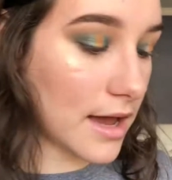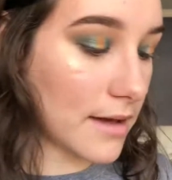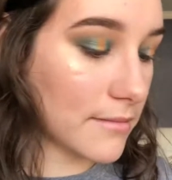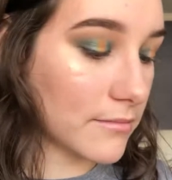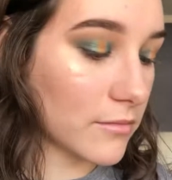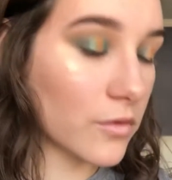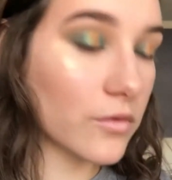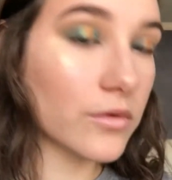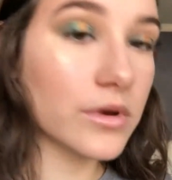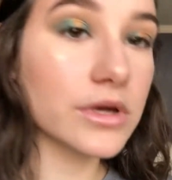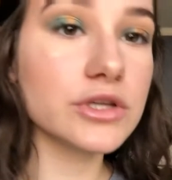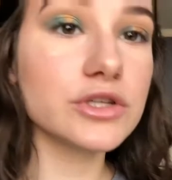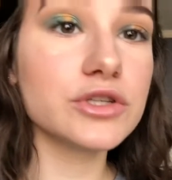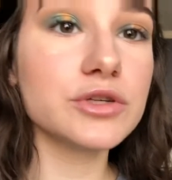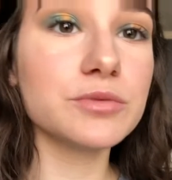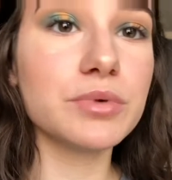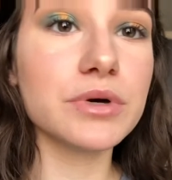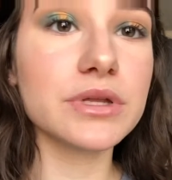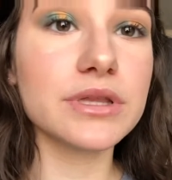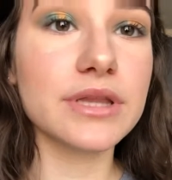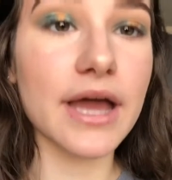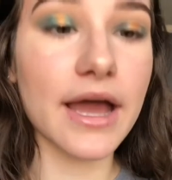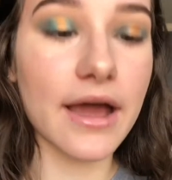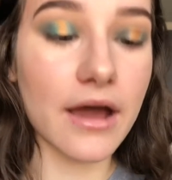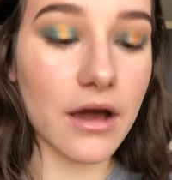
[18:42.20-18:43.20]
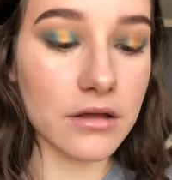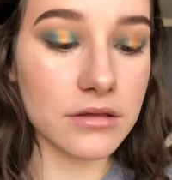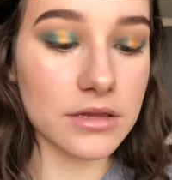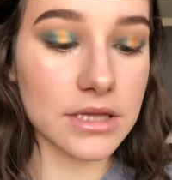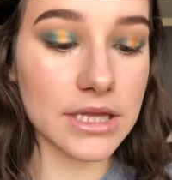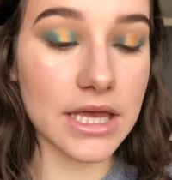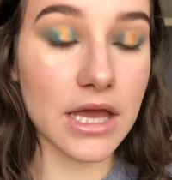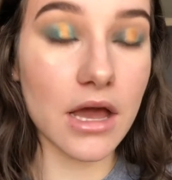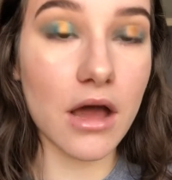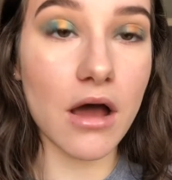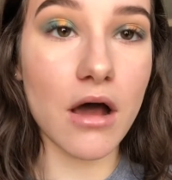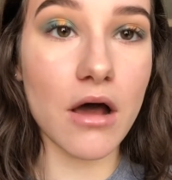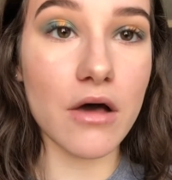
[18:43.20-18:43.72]
I'm going to put that on
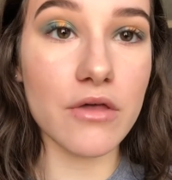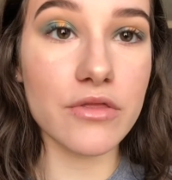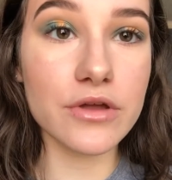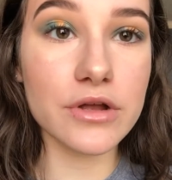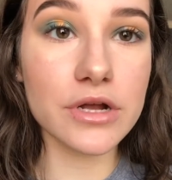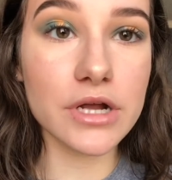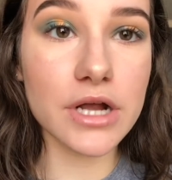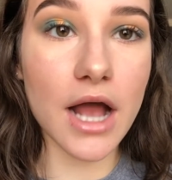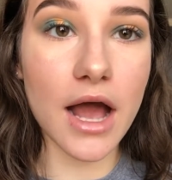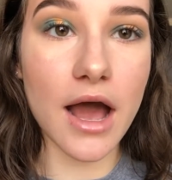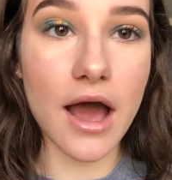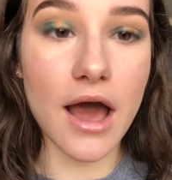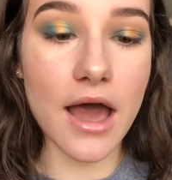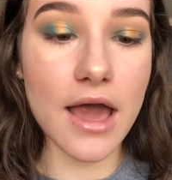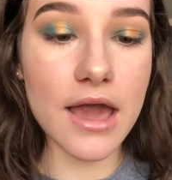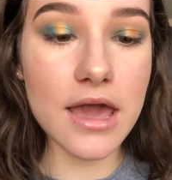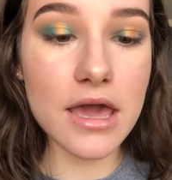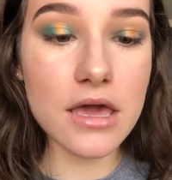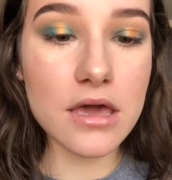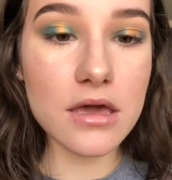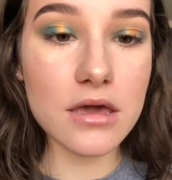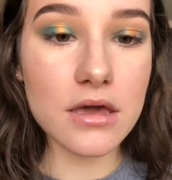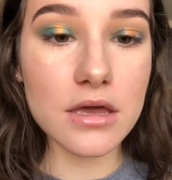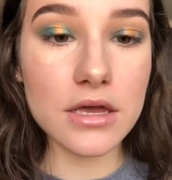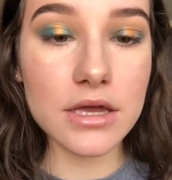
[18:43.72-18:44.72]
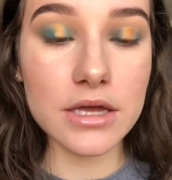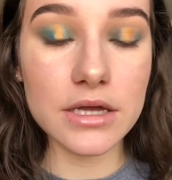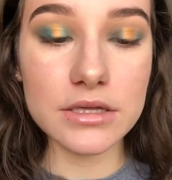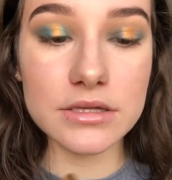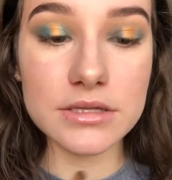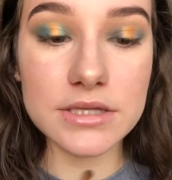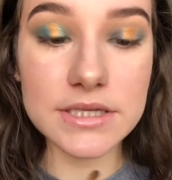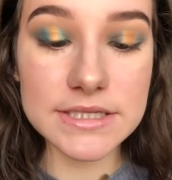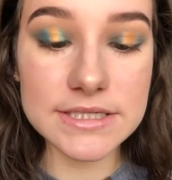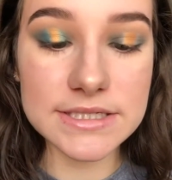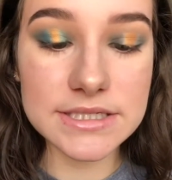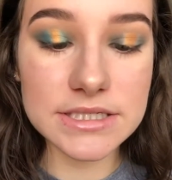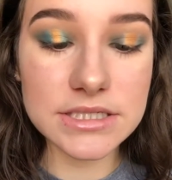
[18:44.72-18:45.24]
the other eye,
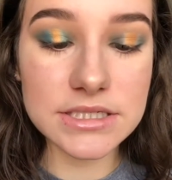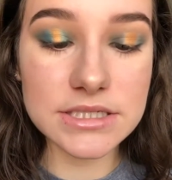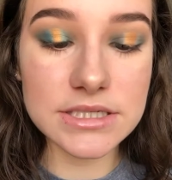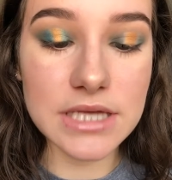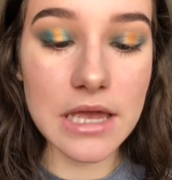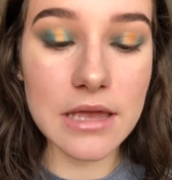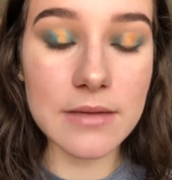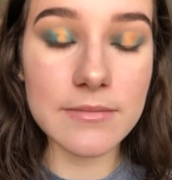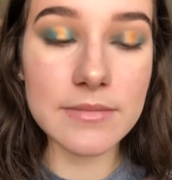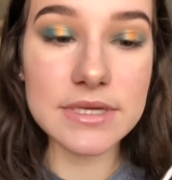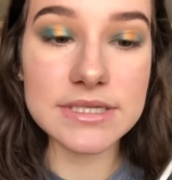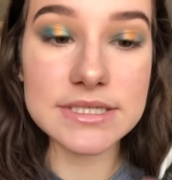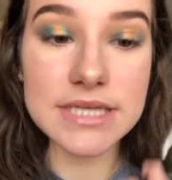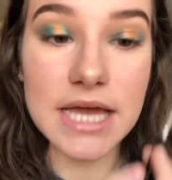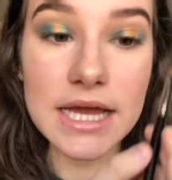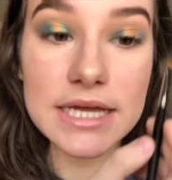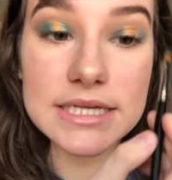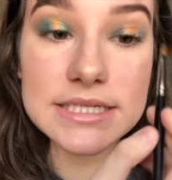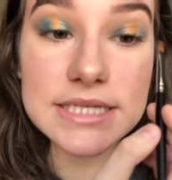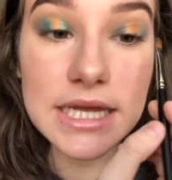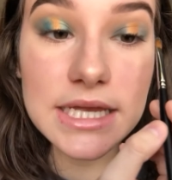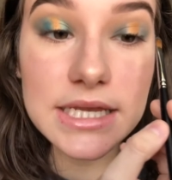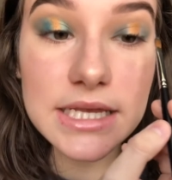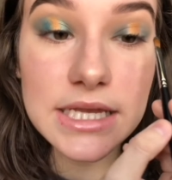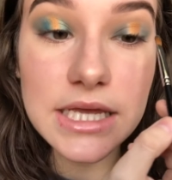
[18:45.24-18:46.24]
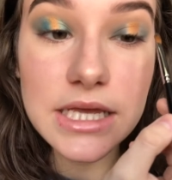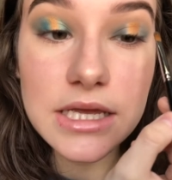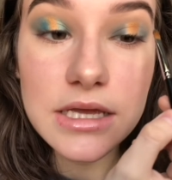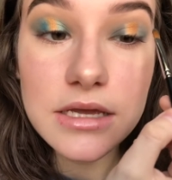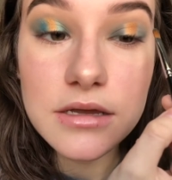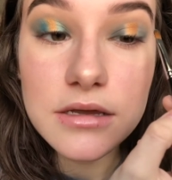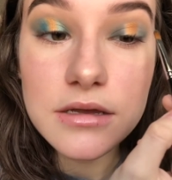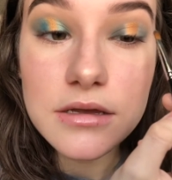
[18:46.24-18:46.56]
the same exact technique.